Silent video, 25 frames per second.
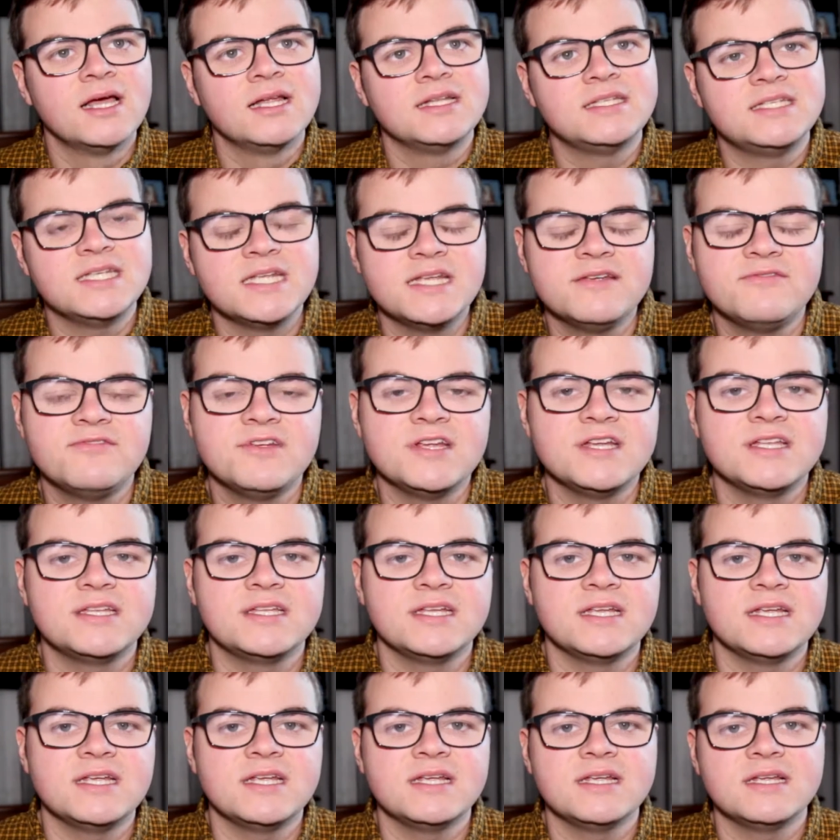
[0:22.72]

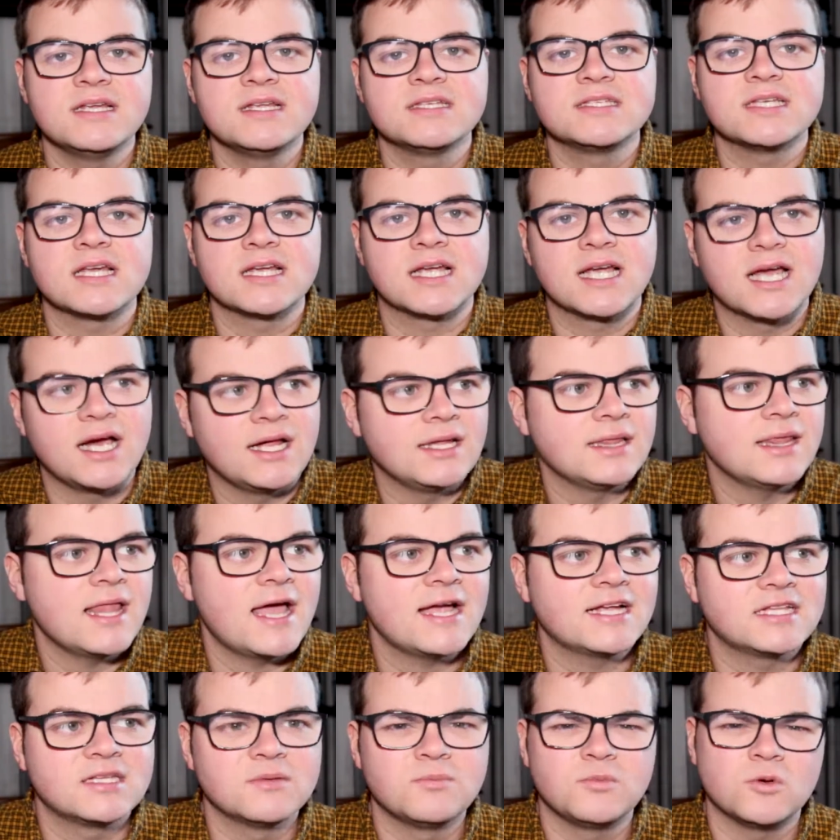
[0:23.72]
DVDs,
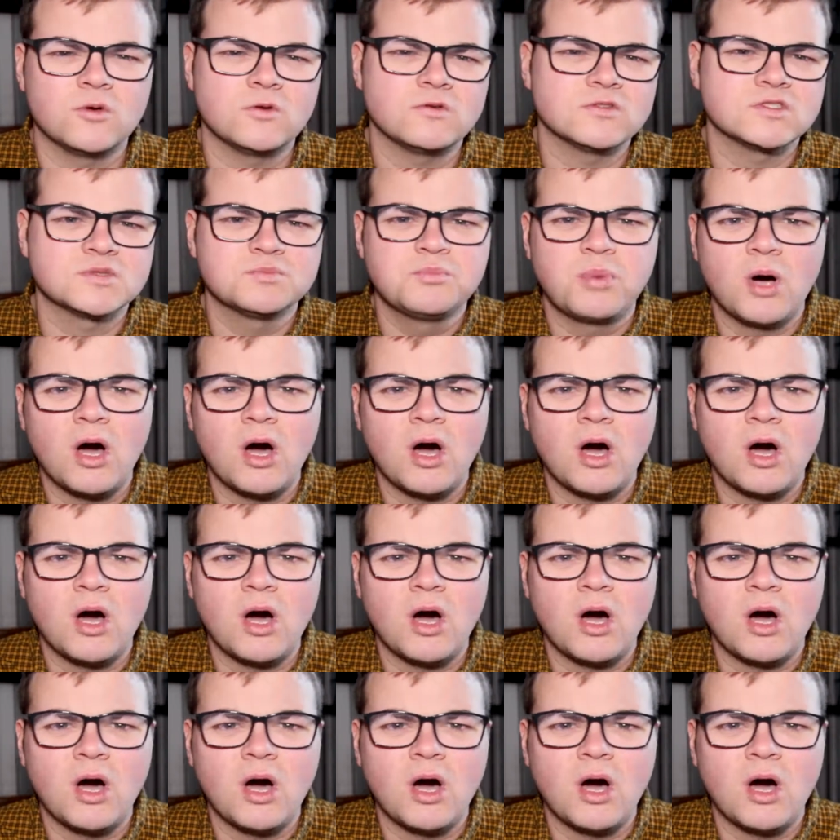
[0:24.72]
collectibles,